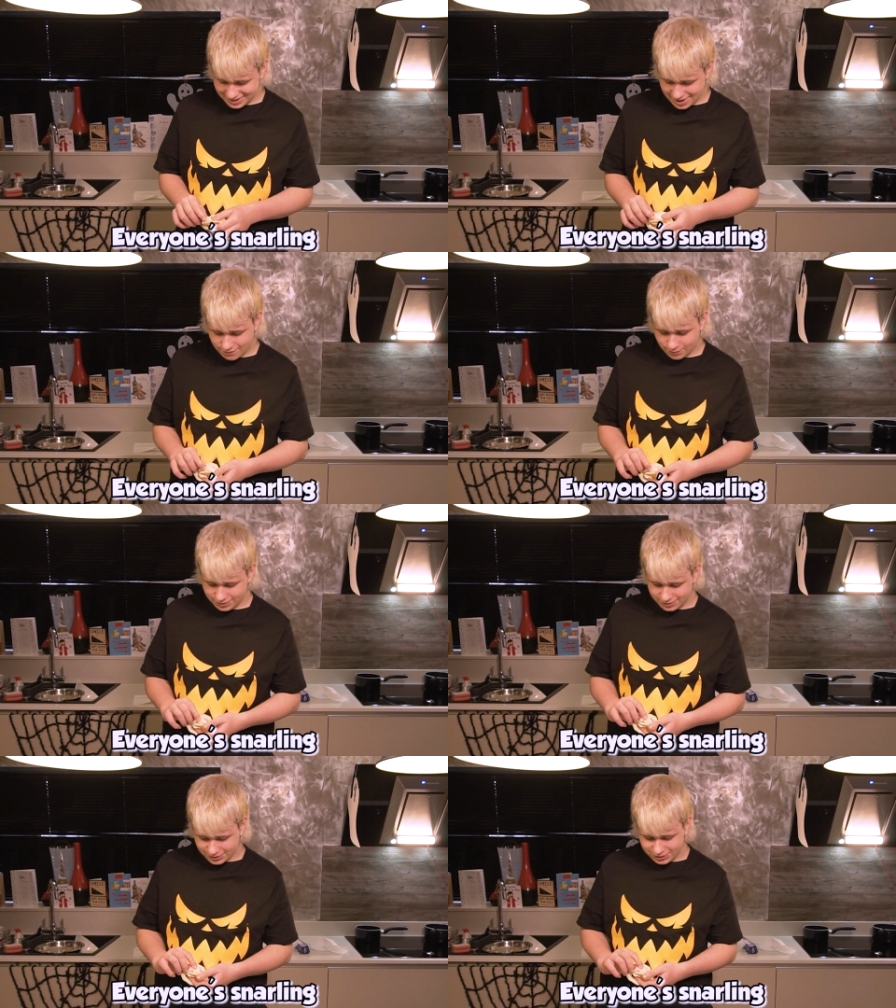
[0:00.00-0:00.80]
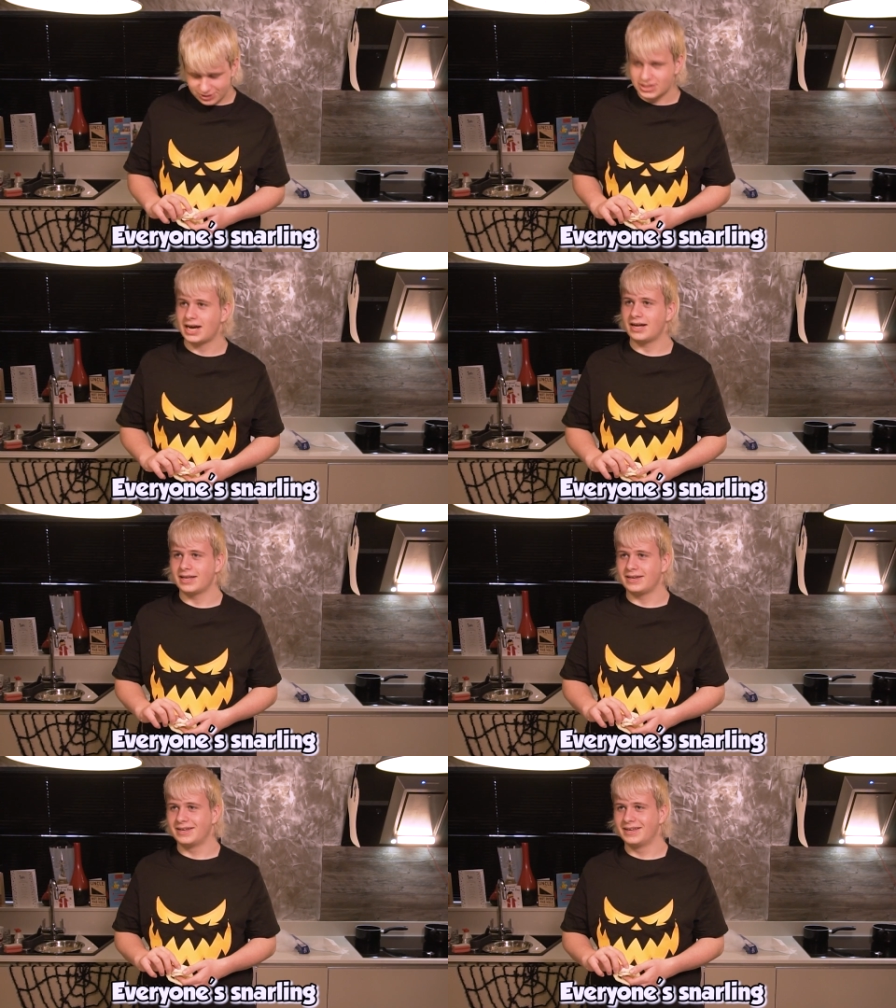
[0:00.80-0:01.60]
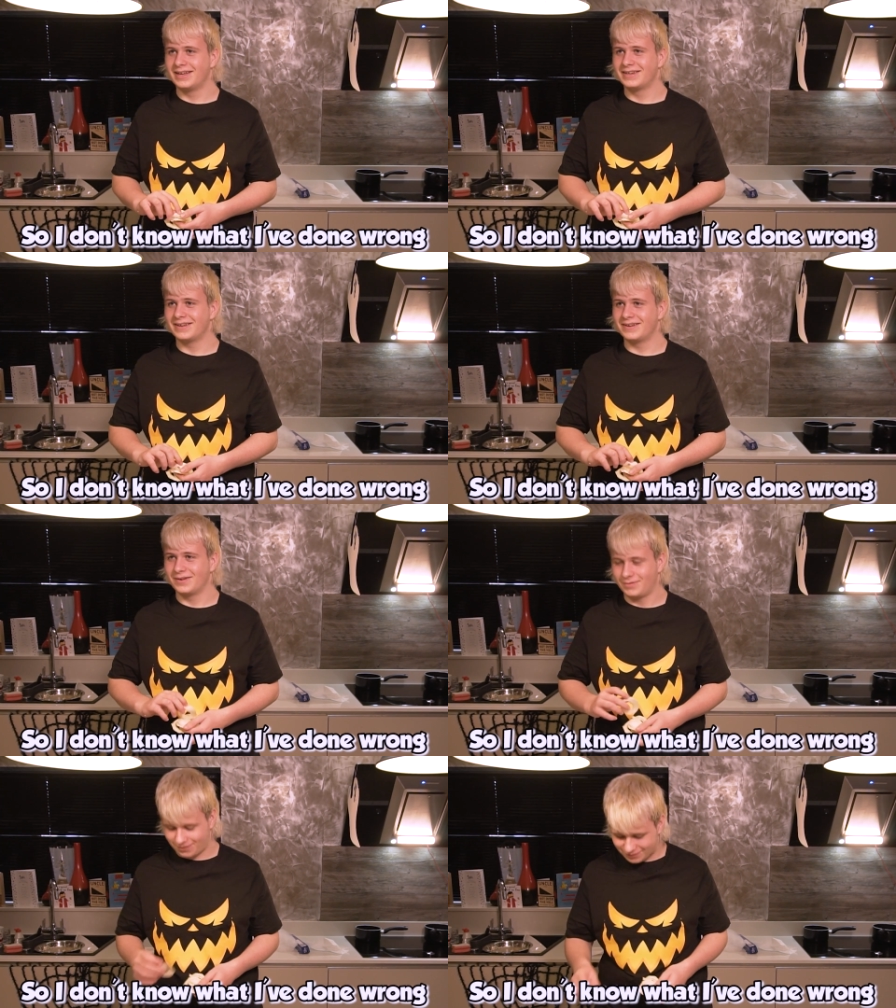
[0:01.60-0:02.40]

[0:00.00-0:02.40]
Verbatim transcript: Everyone's snarling, so I don't know what